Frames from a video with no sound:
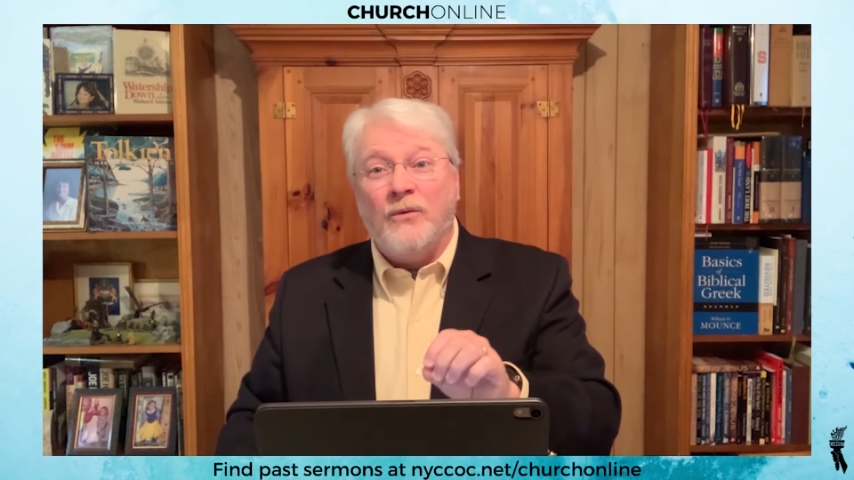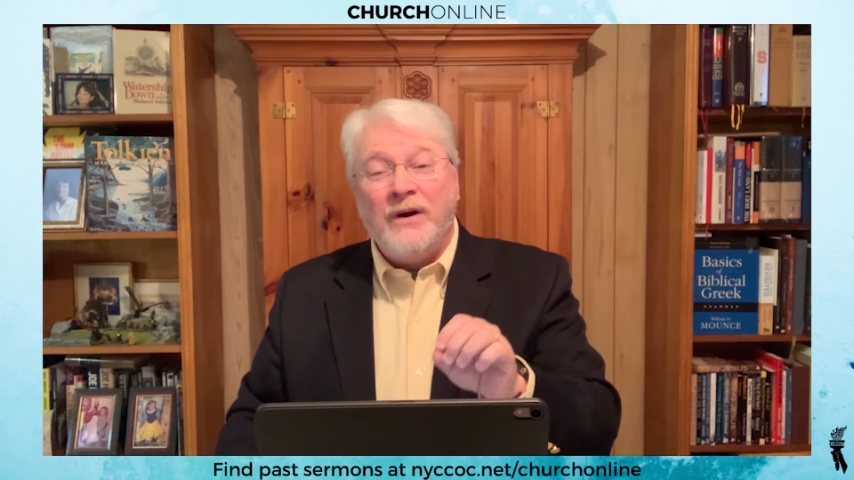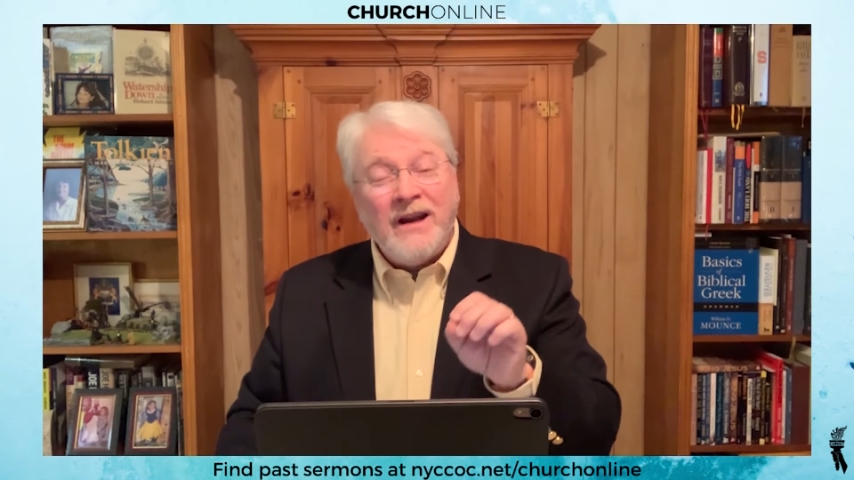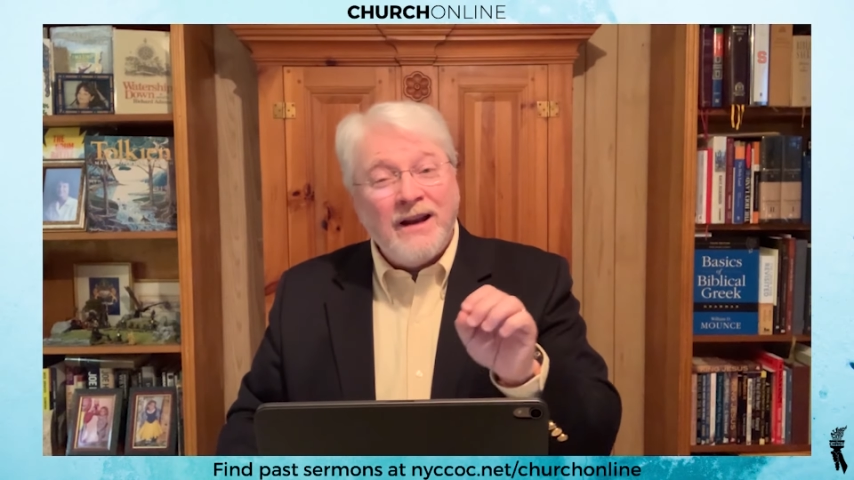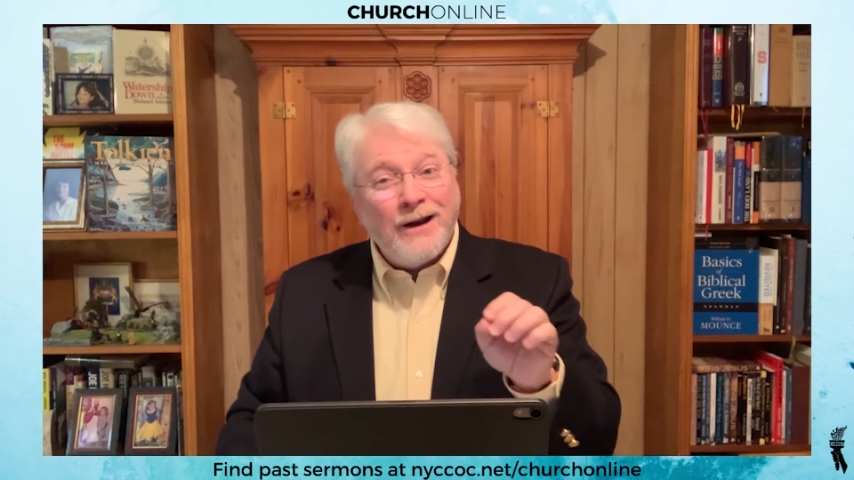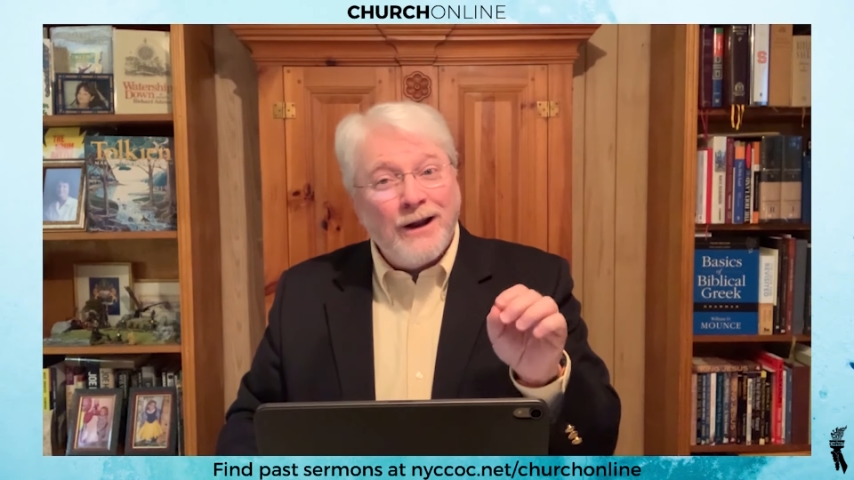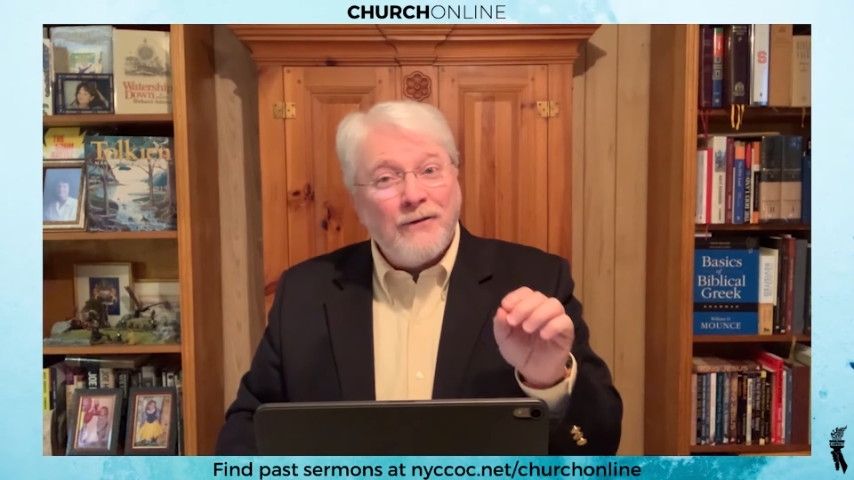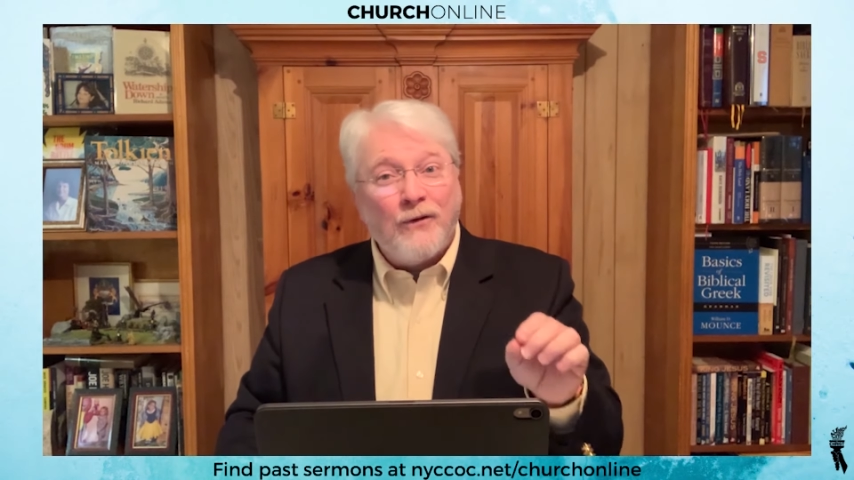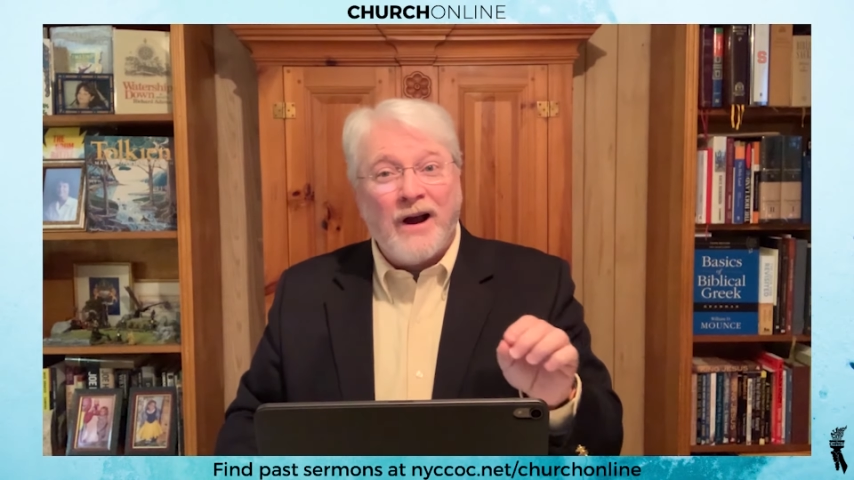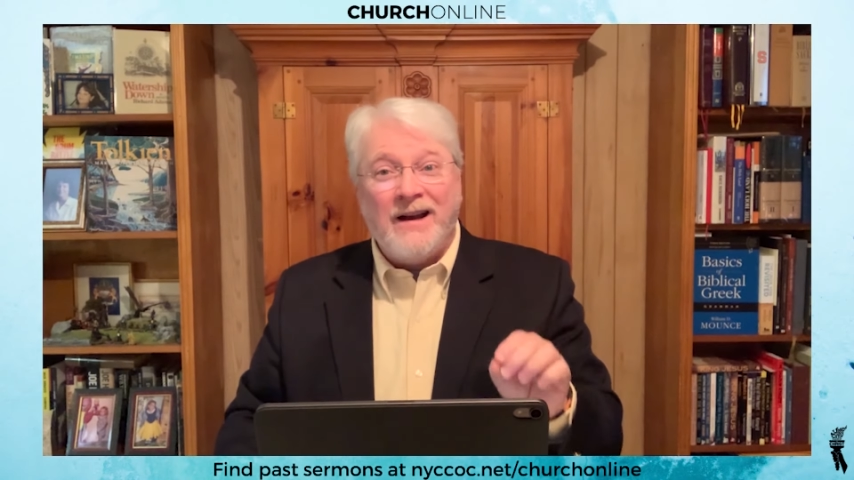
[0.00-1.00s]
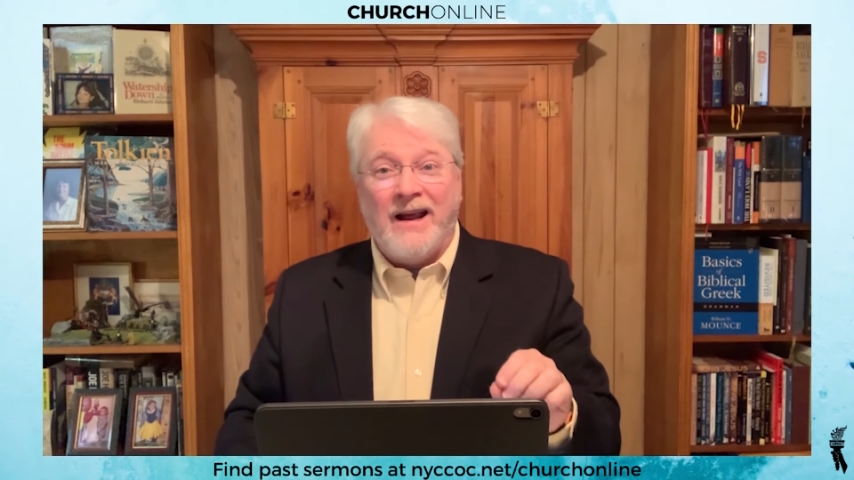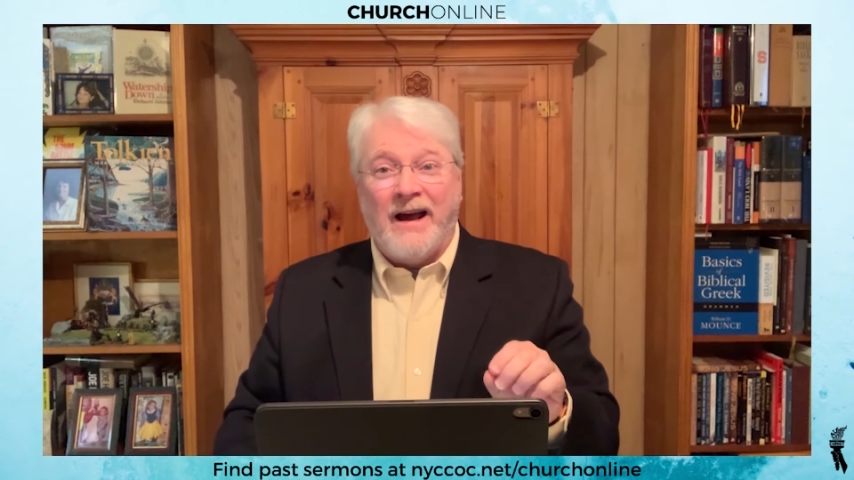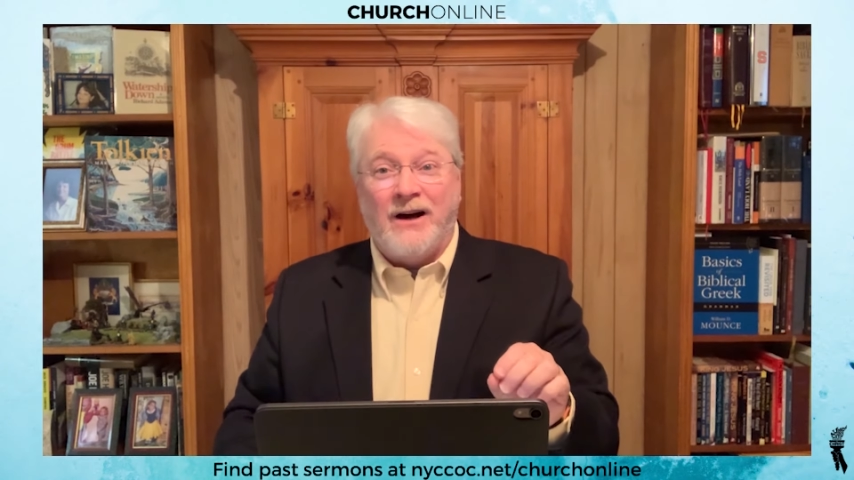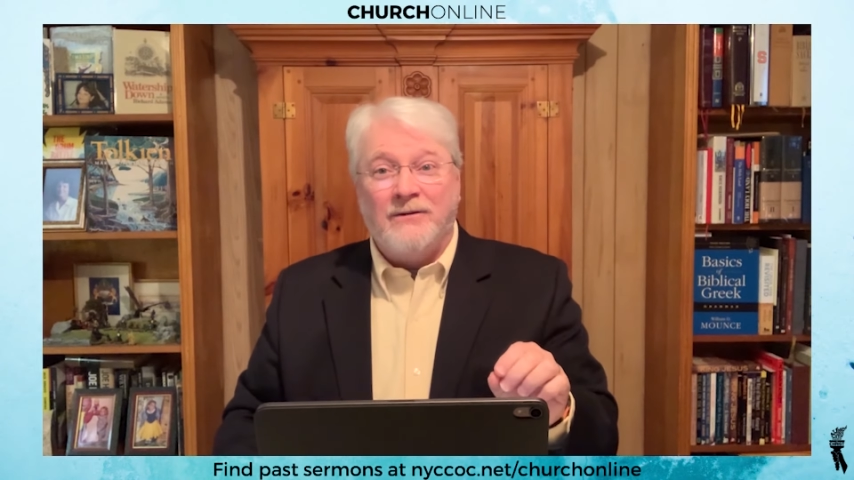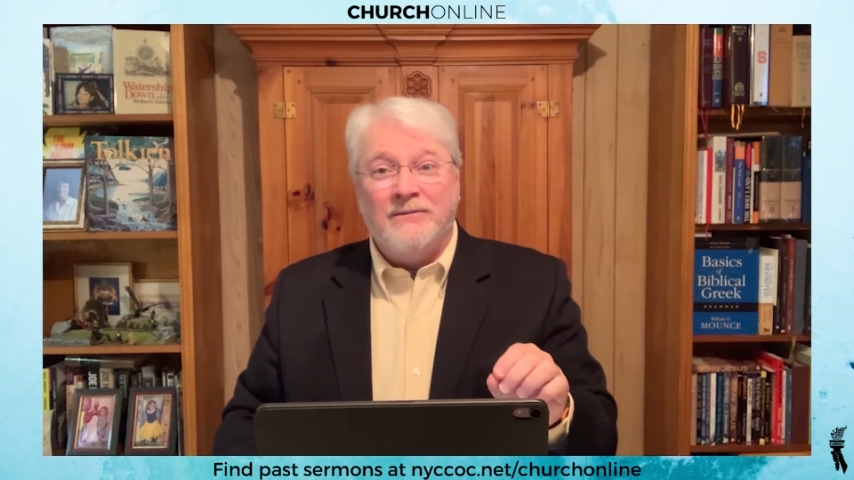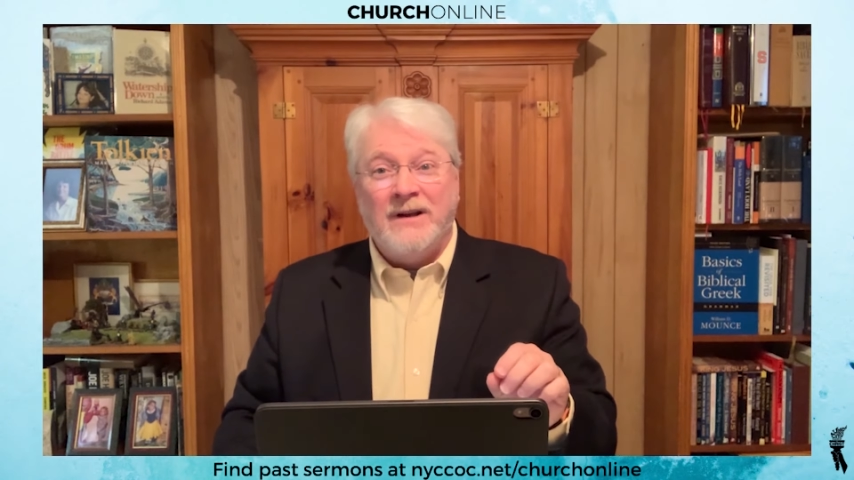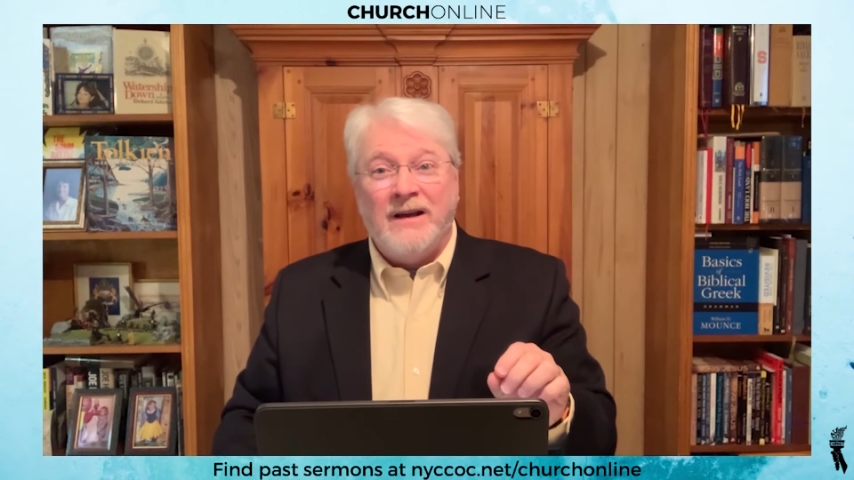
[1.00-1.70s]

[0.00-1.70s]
We need to live right now.